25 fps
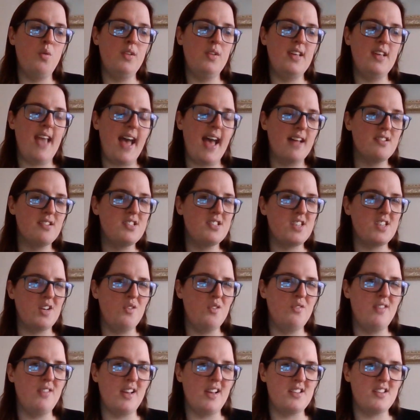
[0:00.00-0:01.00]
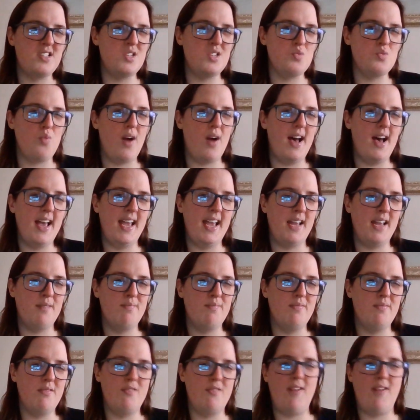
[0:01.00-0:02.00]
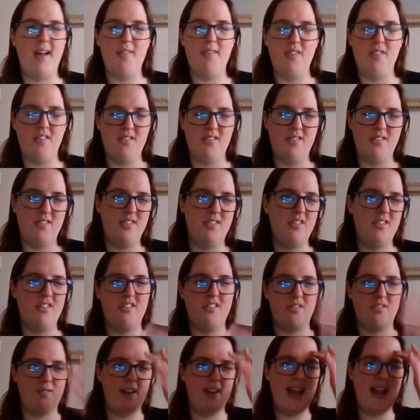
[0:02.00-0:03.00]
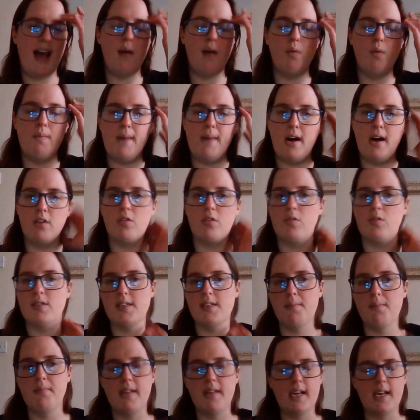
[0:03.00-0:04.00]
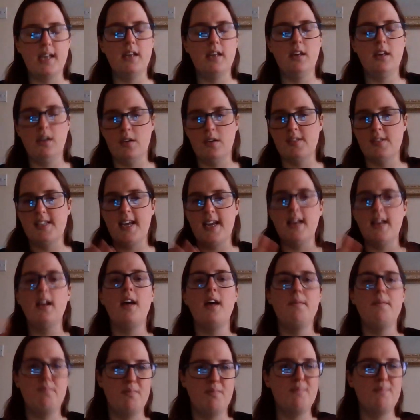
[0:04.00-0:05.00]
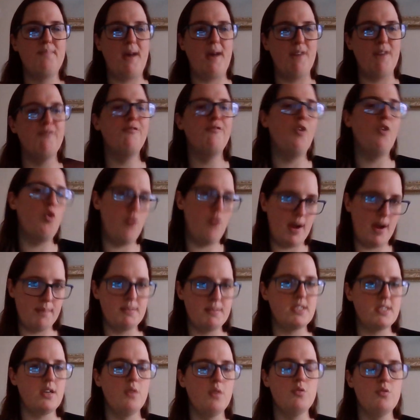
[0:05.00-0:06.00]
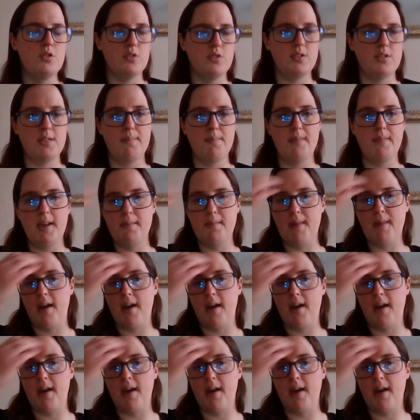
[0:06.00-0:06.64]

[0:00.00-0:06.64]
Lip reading: this is why around the 3 hour mark or something, you could say like about 4 episodes or something,